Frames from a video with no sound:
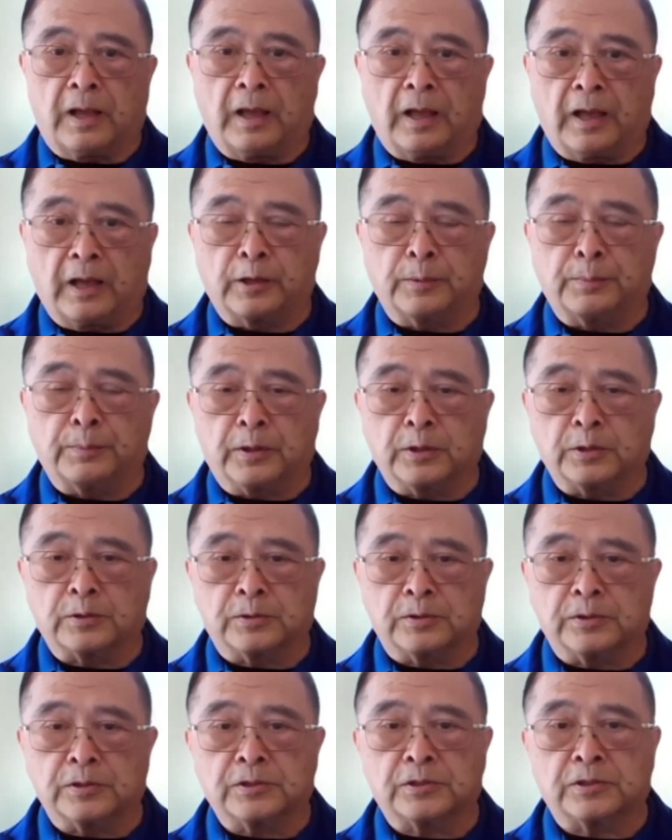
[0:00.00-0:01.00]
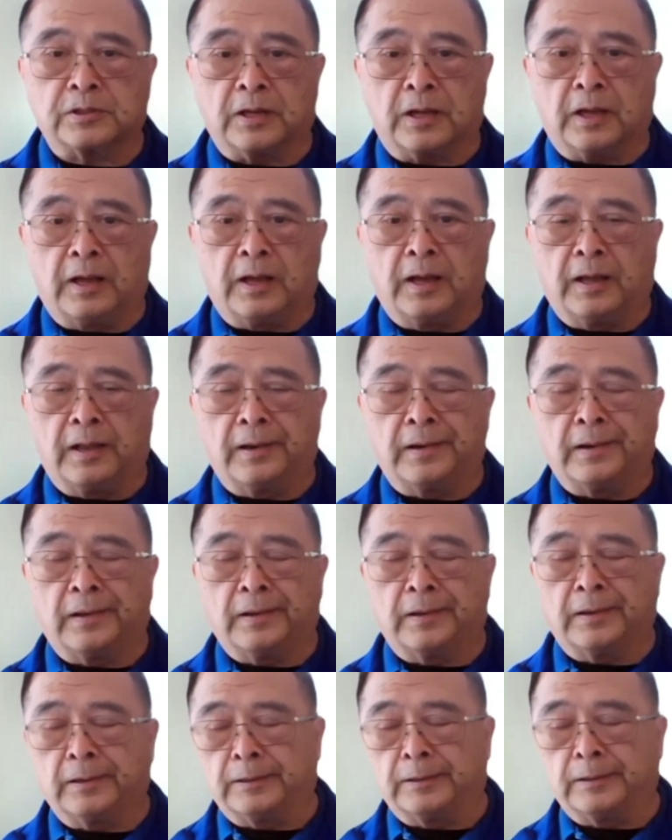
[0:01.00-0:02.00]
acupuncturists and
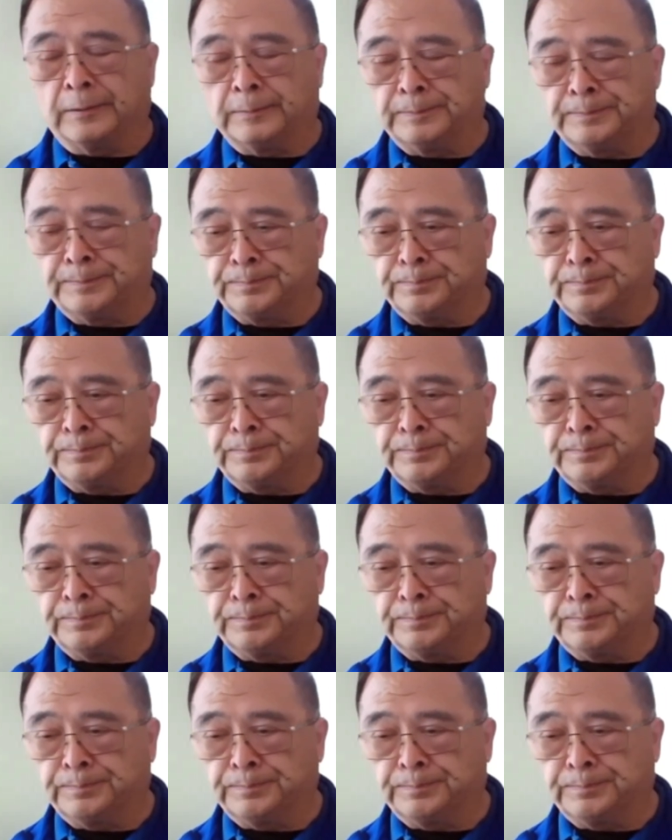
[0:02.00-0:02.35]
um,